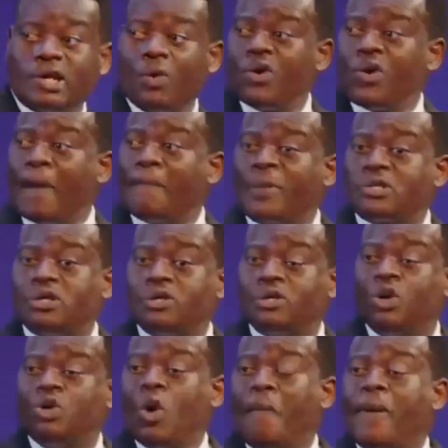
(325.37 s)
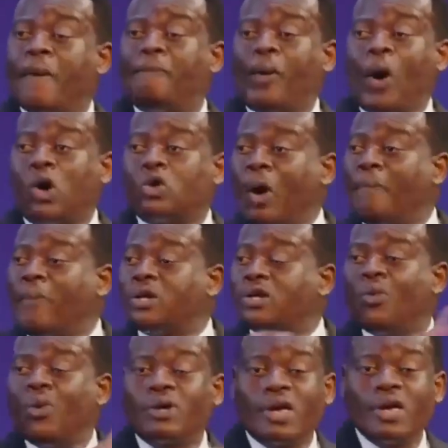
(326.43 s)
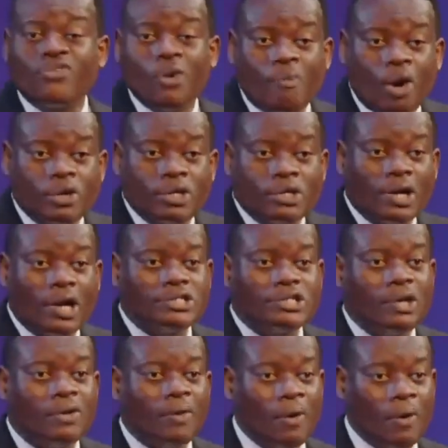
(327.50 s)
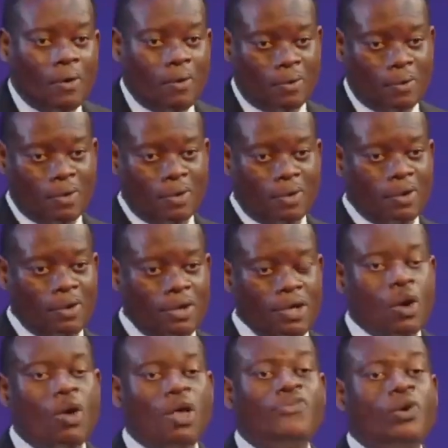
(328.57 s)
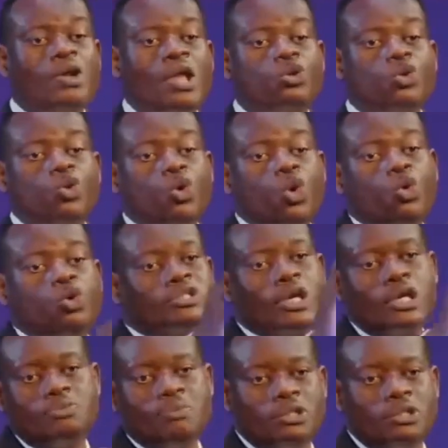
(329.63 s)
are preaching, you'll be poor. Nobody will give you money. I say, oh, if only you know who sent me.